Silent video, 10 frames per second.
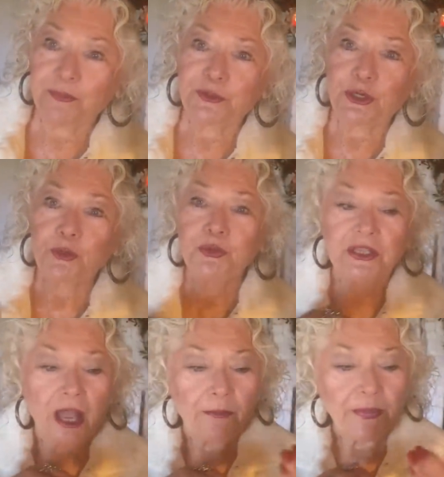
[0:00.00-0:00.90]
dose
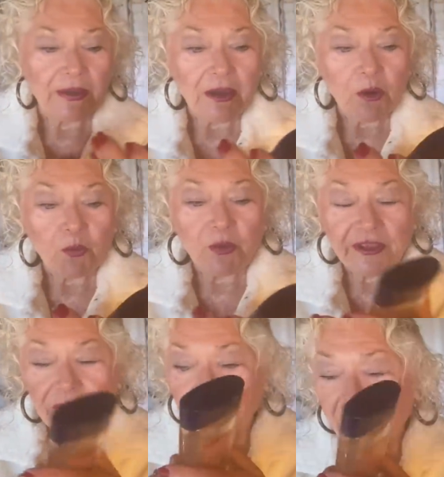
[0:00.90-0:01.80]
up
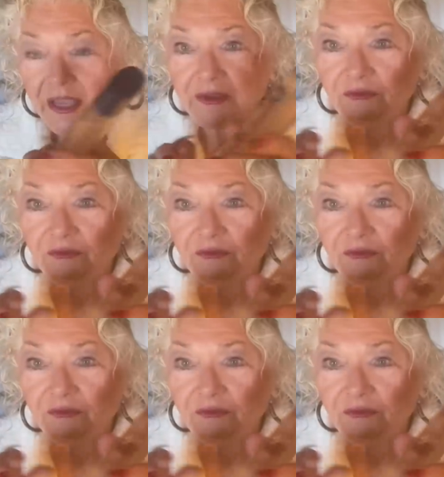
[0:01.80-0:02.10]
with my